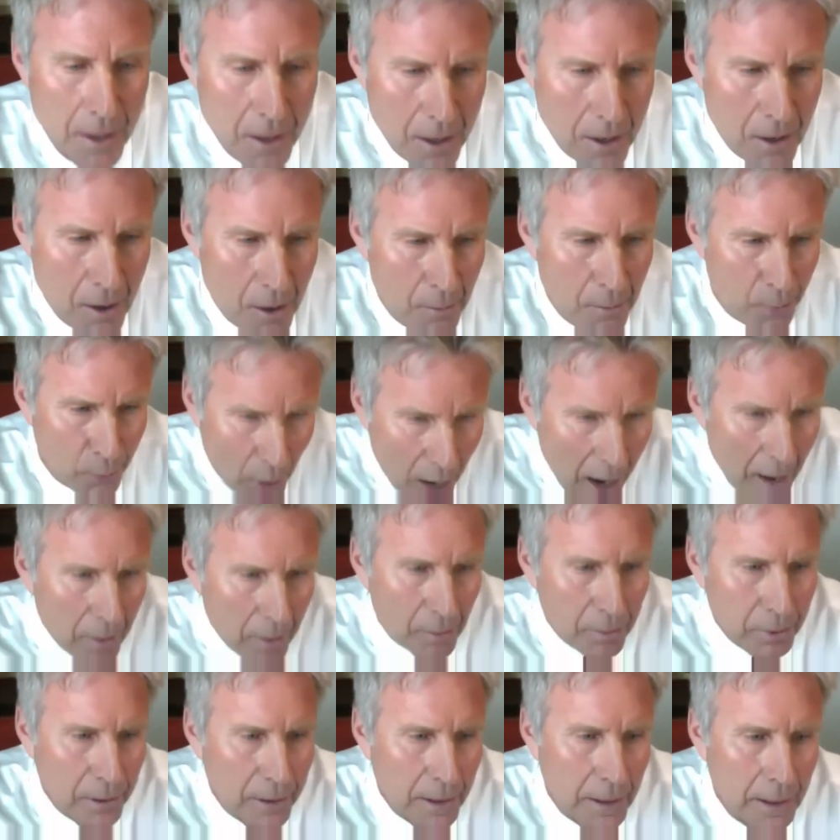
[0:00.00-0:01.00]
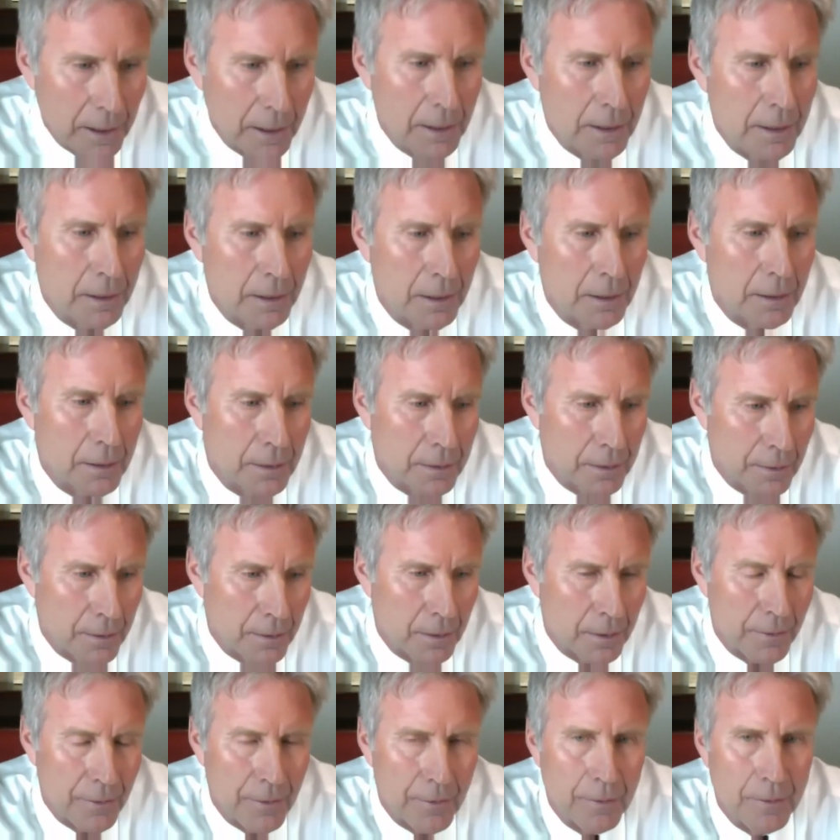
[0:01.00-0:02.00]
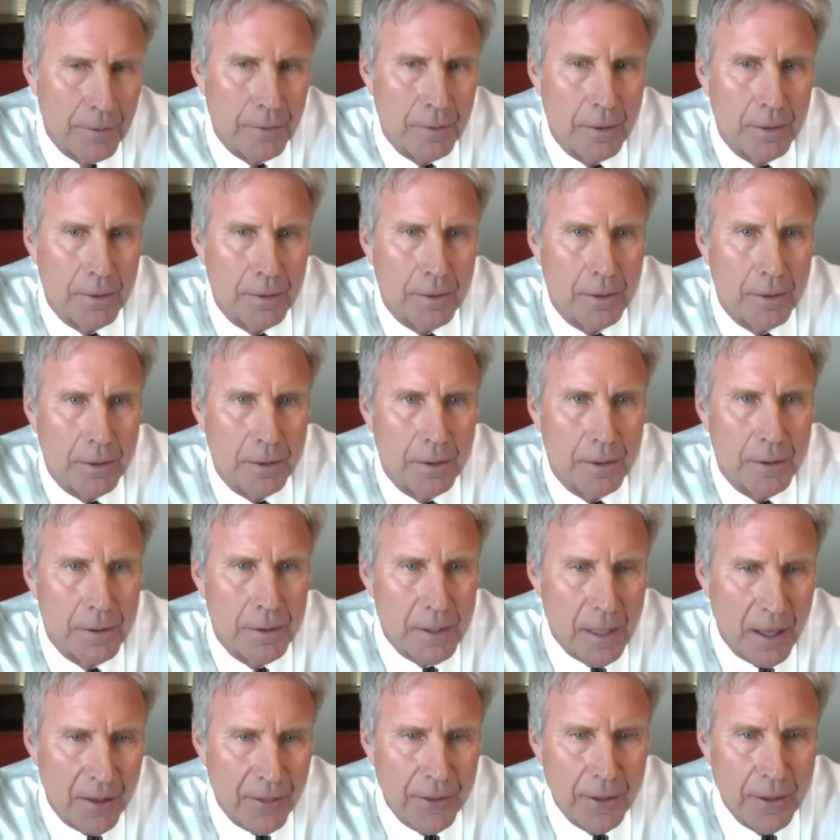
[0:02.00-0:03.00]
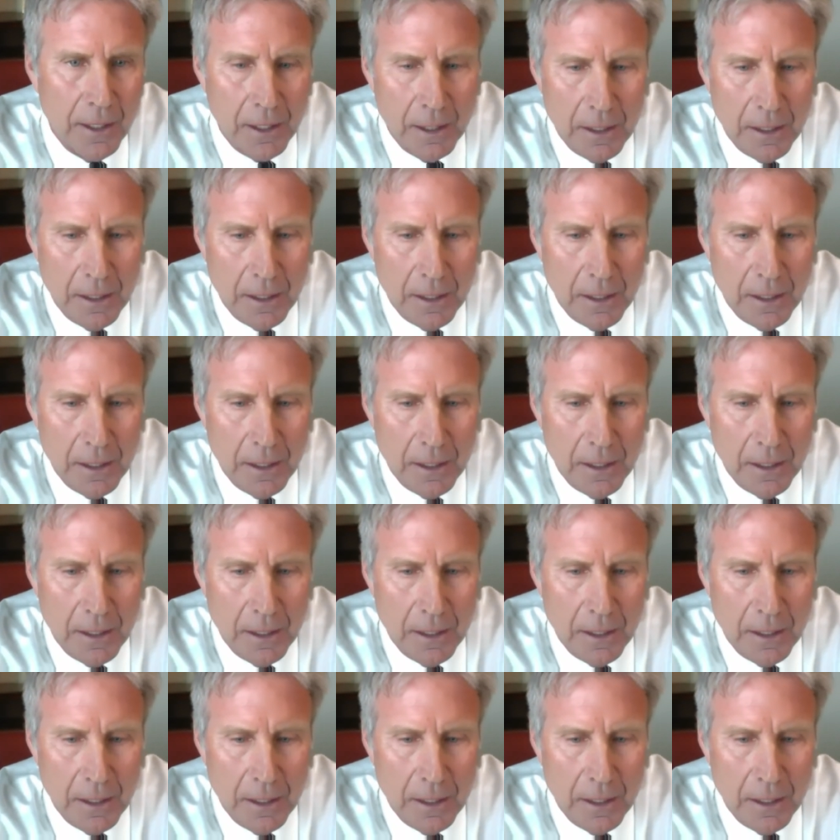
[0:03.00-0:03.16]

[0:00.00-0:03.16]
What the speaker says: Probably nothing